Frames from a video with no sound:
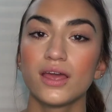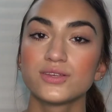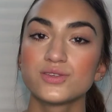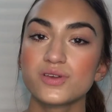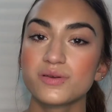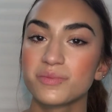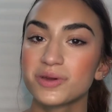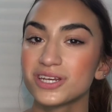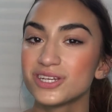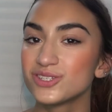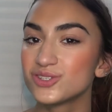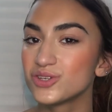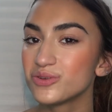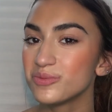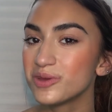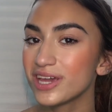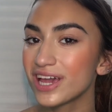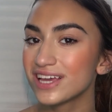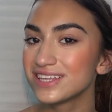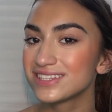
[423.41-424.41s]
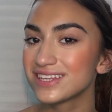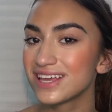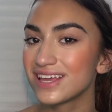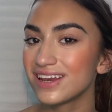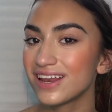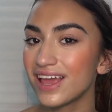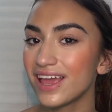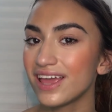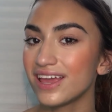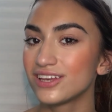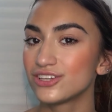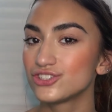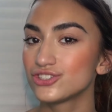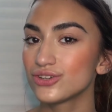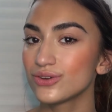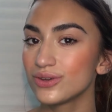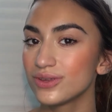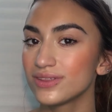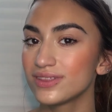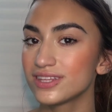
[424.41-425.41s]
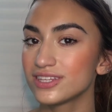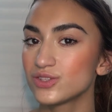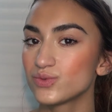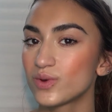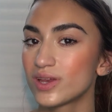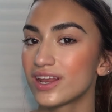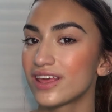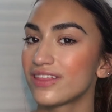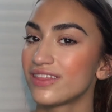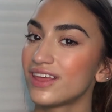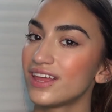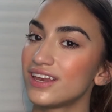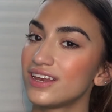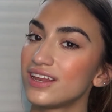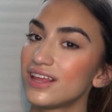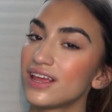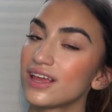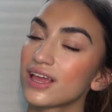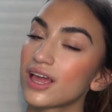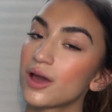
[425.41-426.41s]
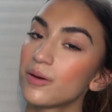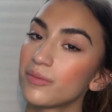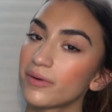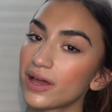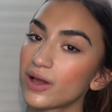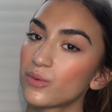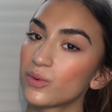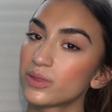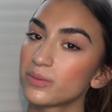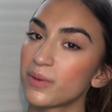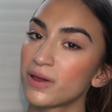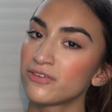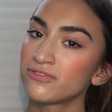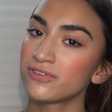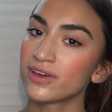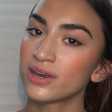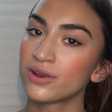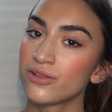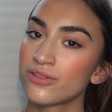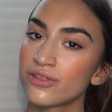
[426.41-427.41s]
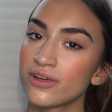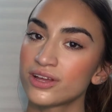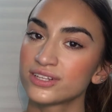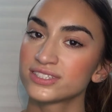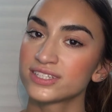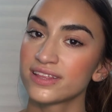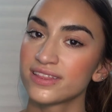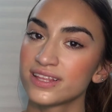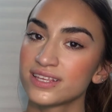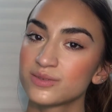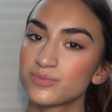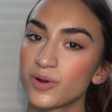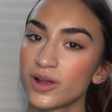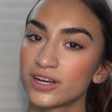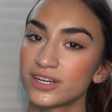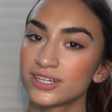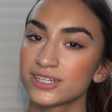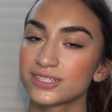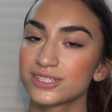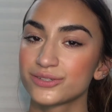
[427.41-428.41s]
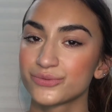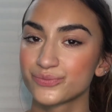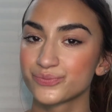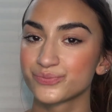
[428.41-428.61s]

So I'm going to zoom you guys in and show you this one and then come back with my final thoughts on this product.